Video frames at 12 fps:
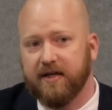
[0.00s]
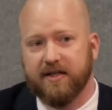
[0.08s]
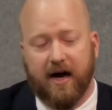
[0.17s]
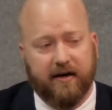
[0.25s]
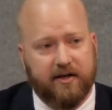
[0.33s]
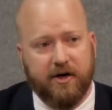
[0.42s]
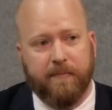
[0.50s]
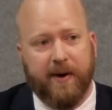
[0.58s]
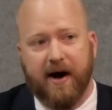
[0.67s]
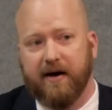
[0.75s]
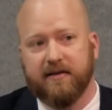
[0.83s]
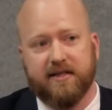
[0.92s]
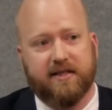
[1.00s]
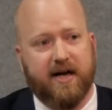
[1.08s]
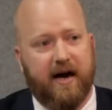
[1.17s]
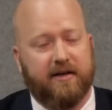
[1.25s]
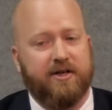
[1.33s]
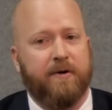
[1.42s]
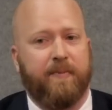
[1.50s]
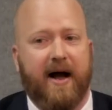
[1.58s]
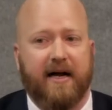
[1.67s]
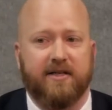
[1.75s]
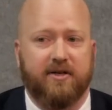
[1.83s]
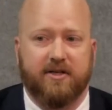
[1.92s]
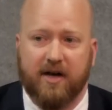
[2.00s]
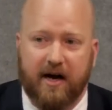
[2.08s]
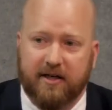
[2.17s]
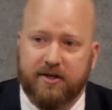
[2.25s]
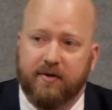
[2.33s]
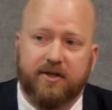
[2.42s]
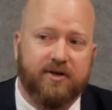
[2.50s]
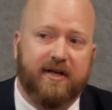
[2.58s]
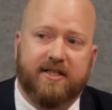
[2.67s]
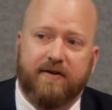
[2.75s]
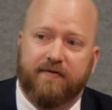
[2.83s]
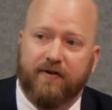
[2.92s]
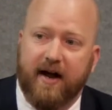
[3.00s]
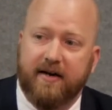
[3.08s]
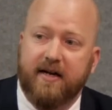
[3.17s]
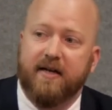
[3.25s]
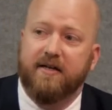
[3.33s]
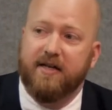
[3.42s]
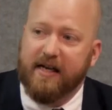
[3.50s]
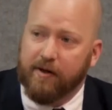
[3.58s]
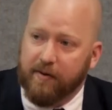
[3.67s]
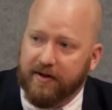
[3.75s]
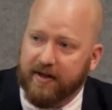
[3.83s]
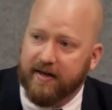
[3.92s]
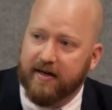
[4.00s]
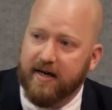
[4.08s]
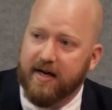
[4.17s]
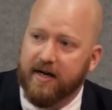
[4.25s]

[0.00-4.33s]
Talk to your parents, talk to your pastor, talk to a trusted friend, deal with it.